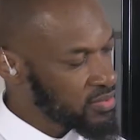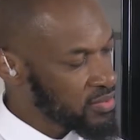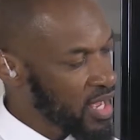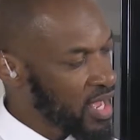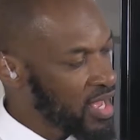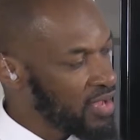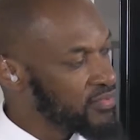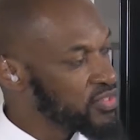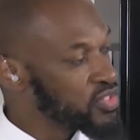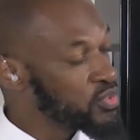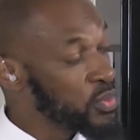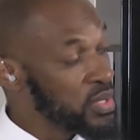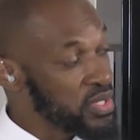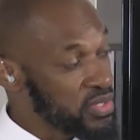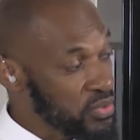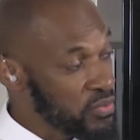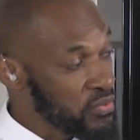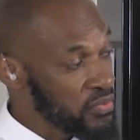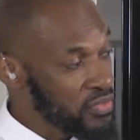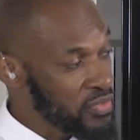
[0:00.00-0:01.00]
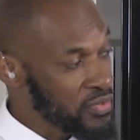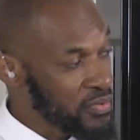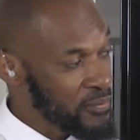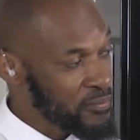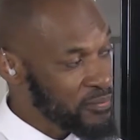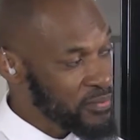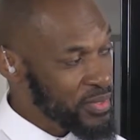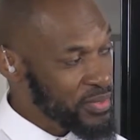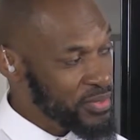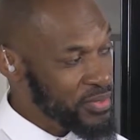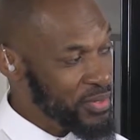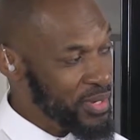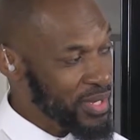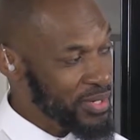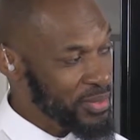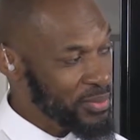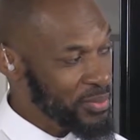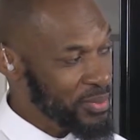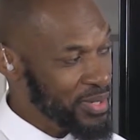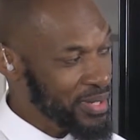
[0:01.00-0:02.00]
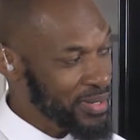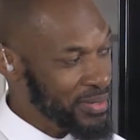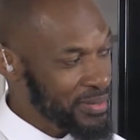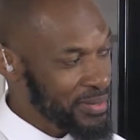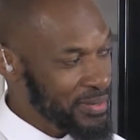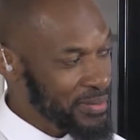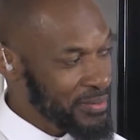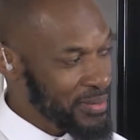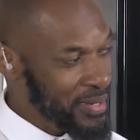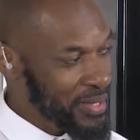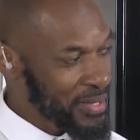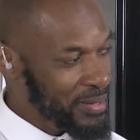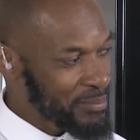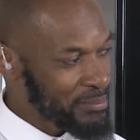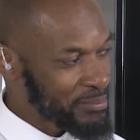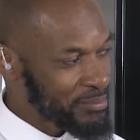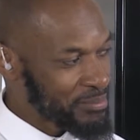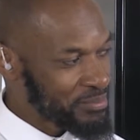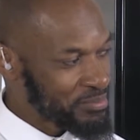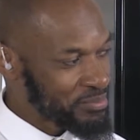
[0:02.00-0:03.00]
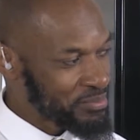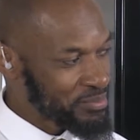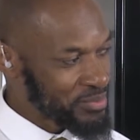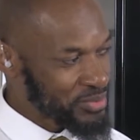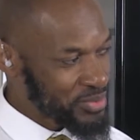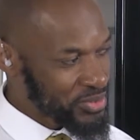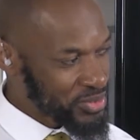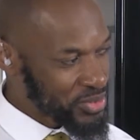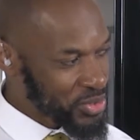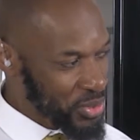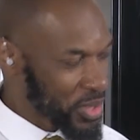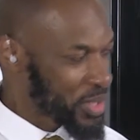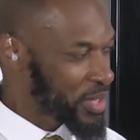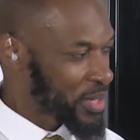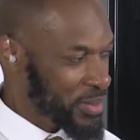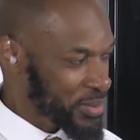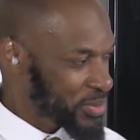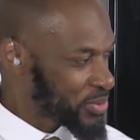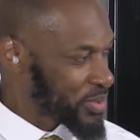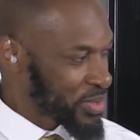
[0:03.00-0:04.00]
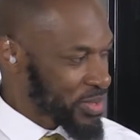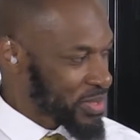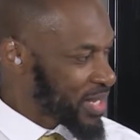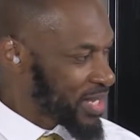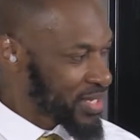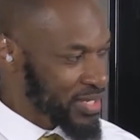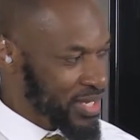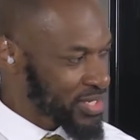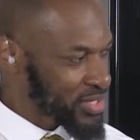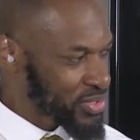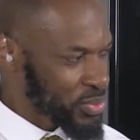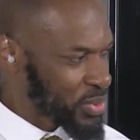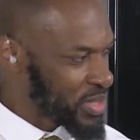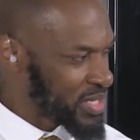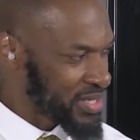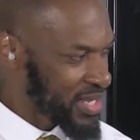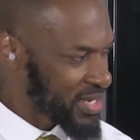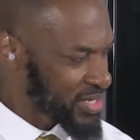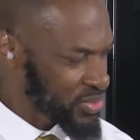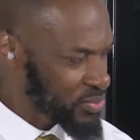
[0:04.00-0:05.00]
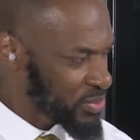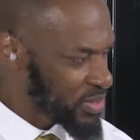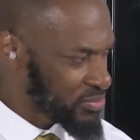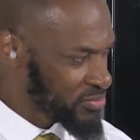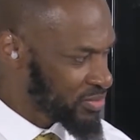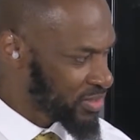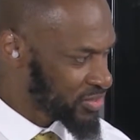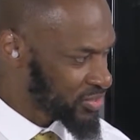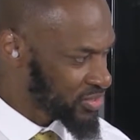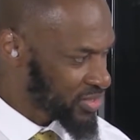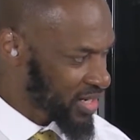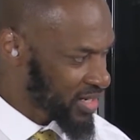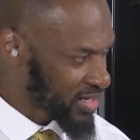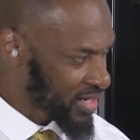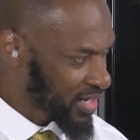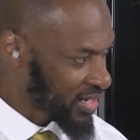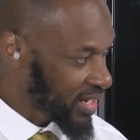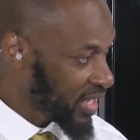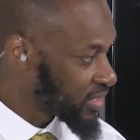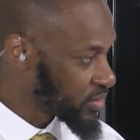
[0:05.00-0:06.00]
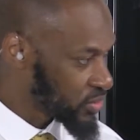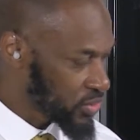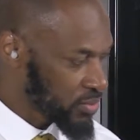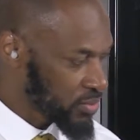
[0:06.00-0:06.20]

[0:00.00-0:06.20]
I have a sweet tooth, mm -hmm. so I don't want to um, so how do trigger you, trigger that, mm. that hmm. sweet that sweet rush that I, I like so